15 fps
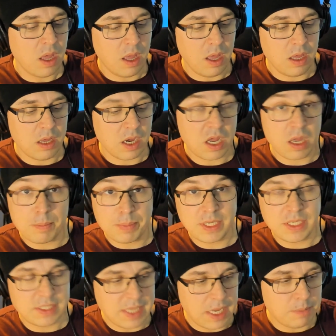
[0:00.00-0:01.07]
A company
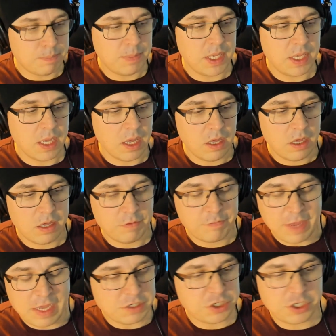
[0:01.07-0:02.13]
sent me a
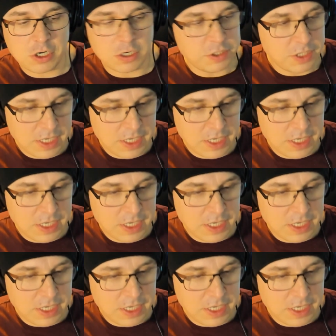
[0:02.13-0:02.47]
fast charge,